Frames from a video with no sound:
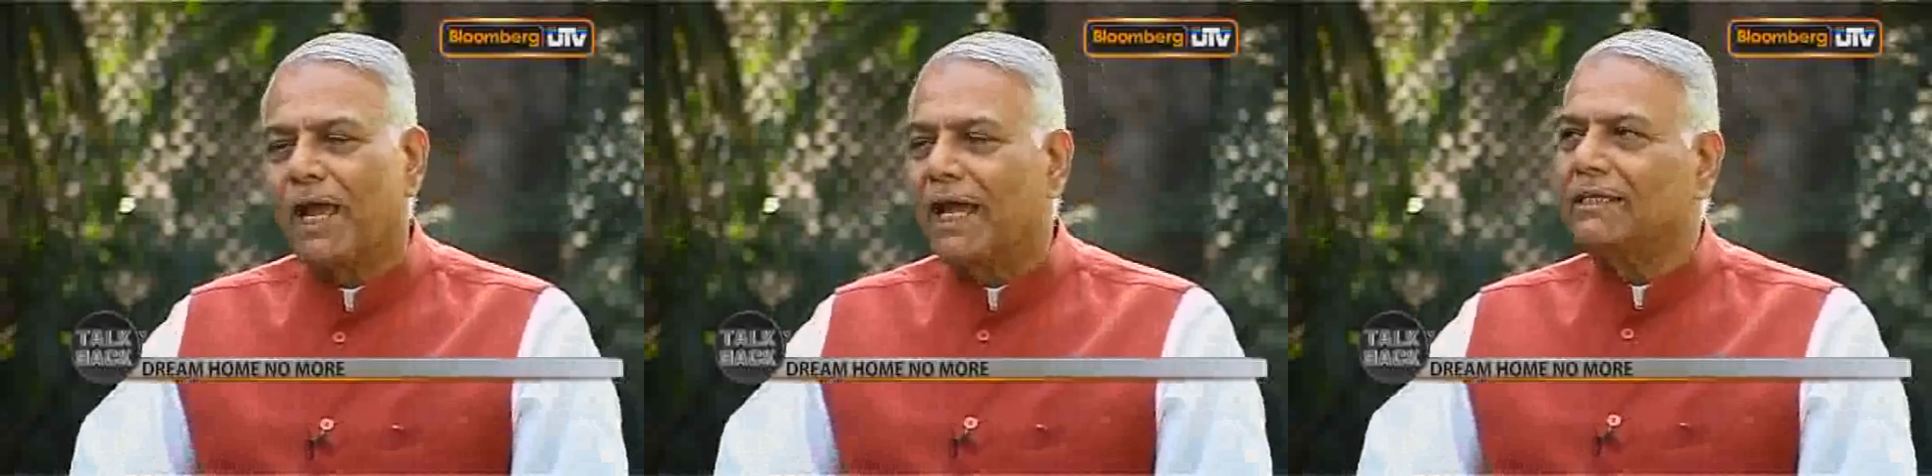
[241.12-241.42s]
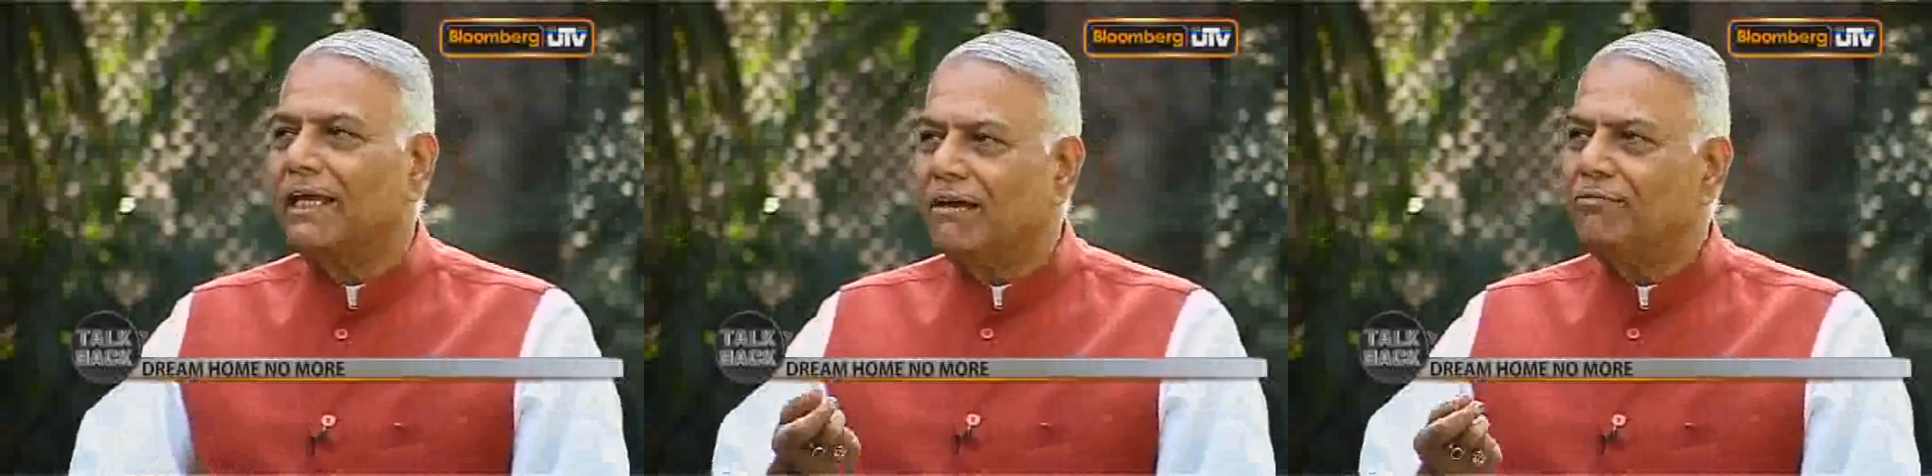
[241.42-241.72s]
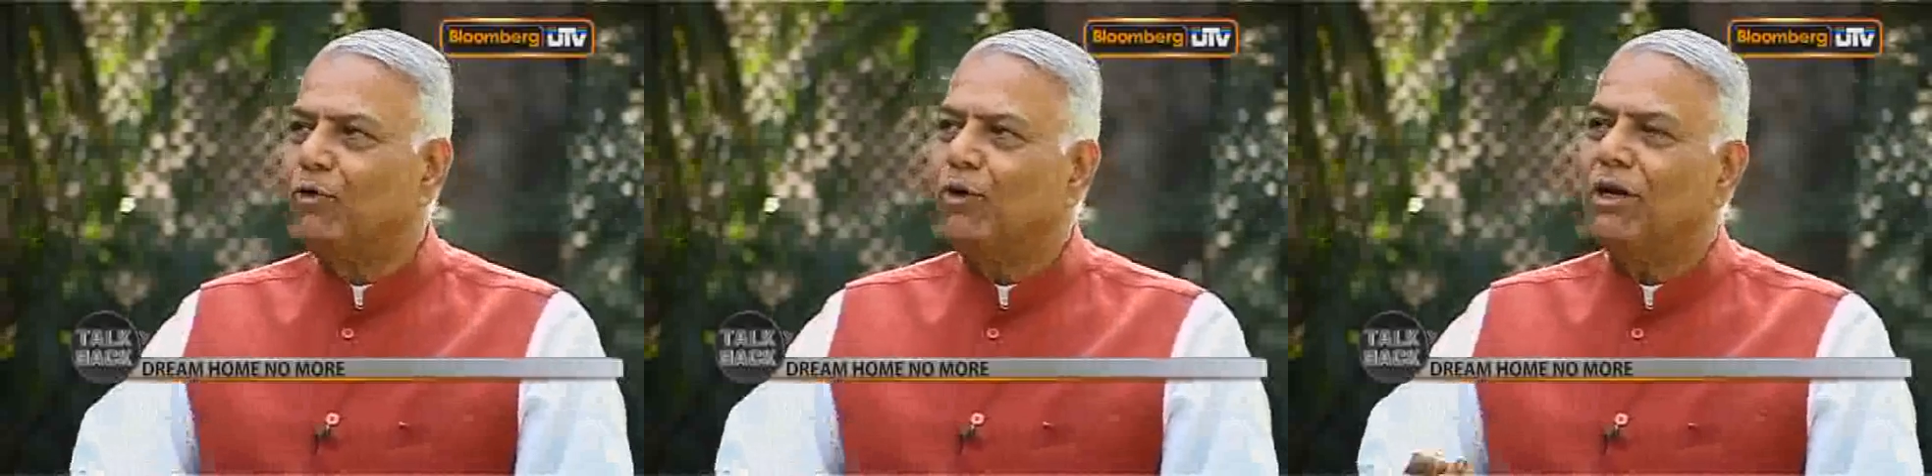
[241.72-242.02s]
And
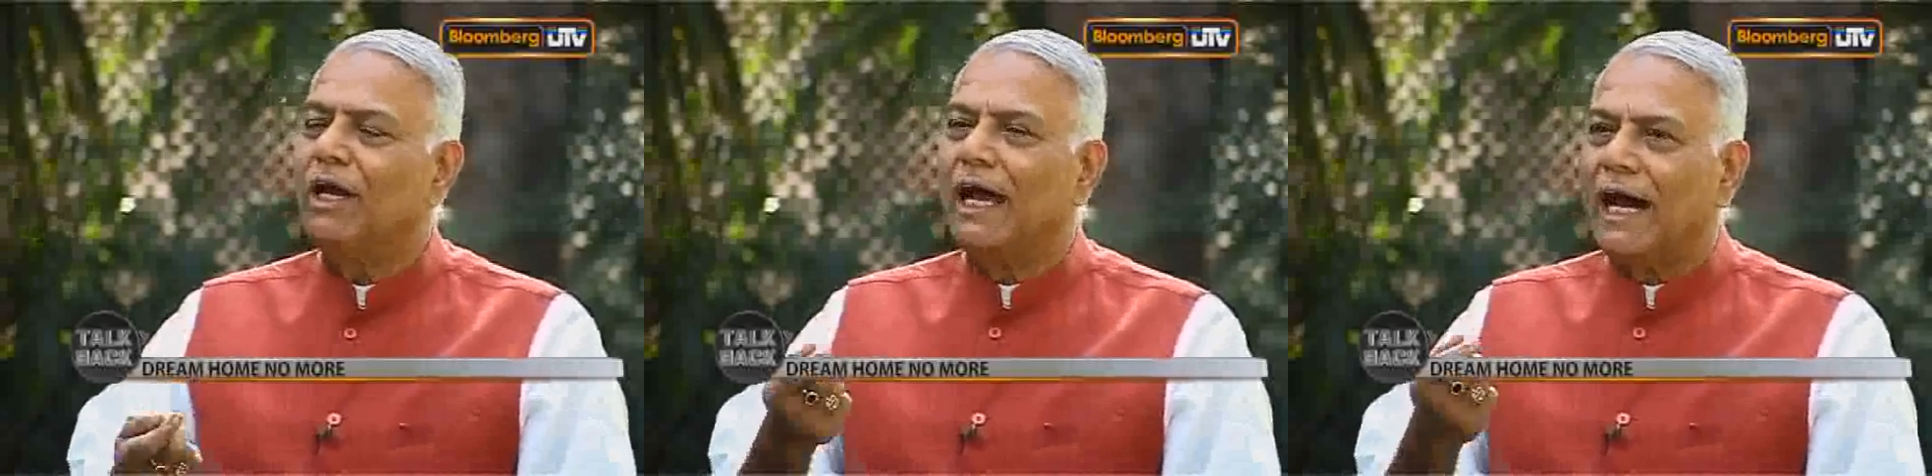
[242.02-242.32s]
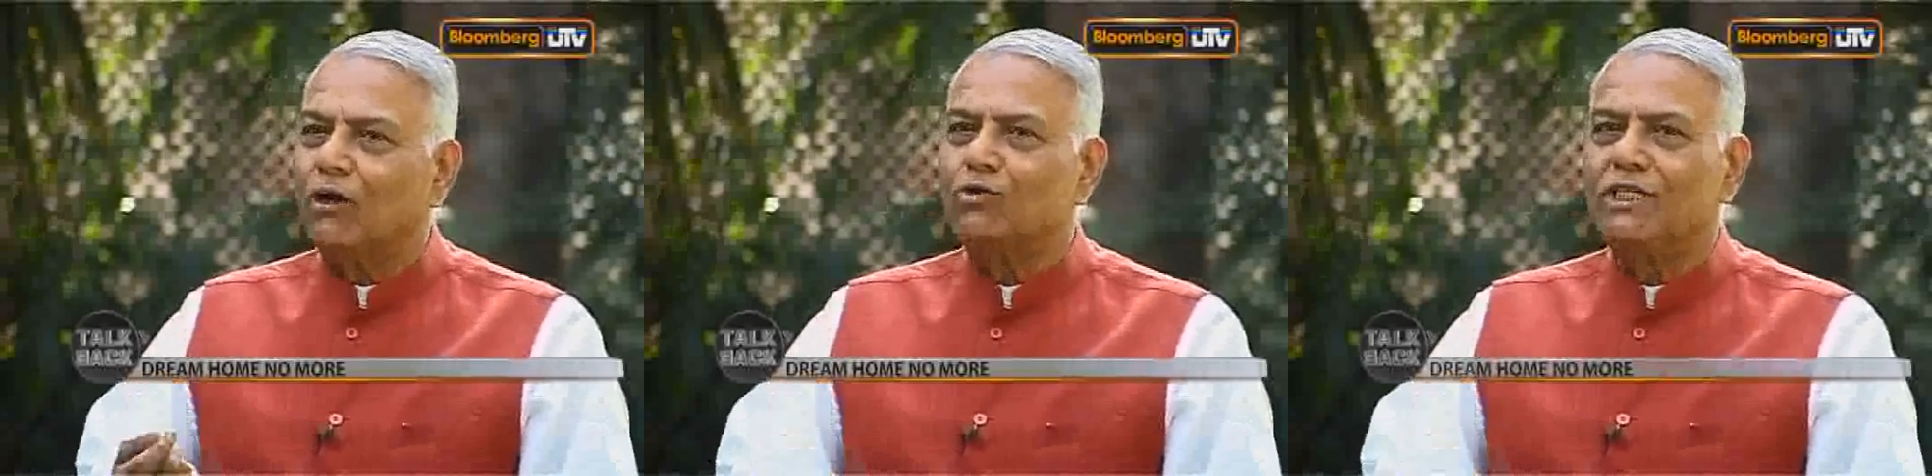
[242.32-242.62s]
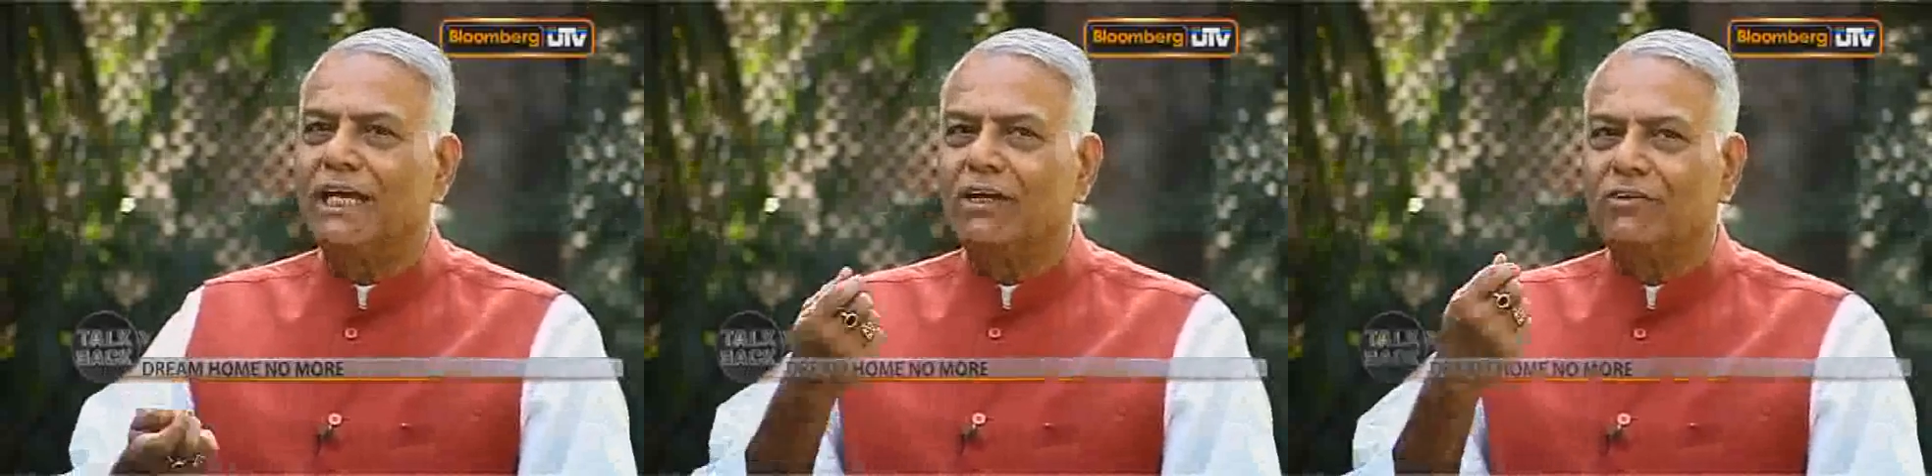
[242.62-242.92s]
therefore,
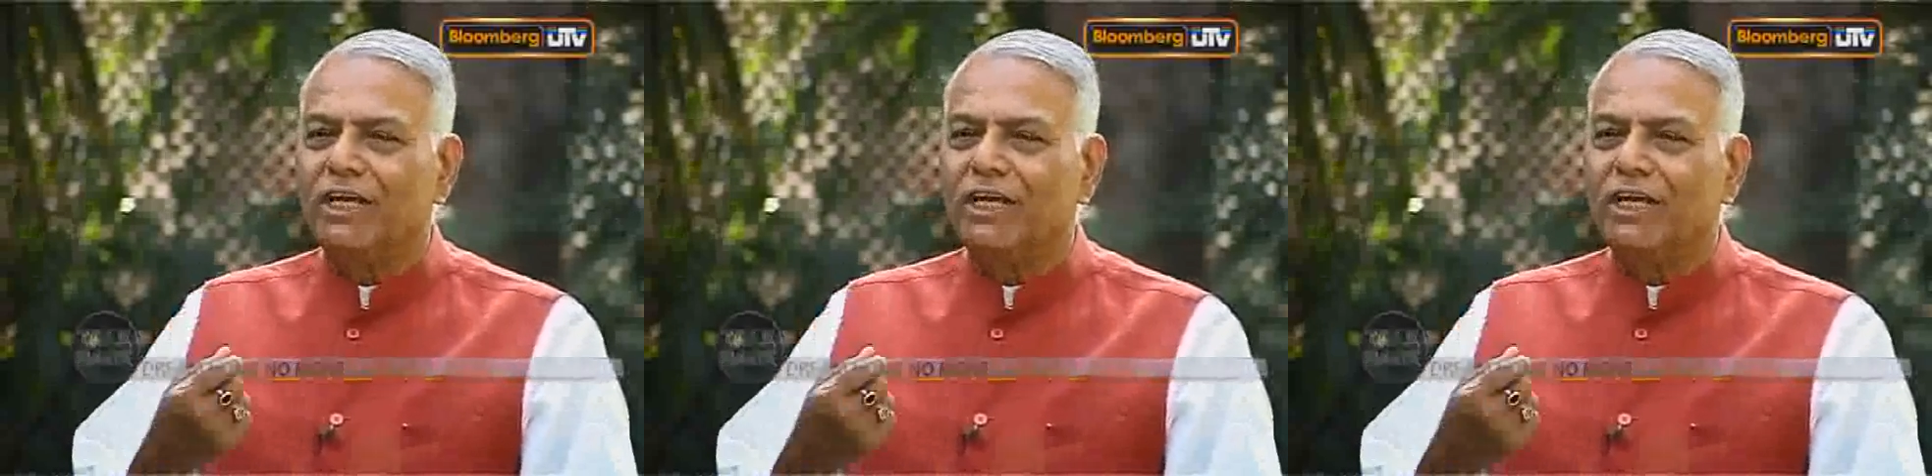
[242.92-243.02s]
housing and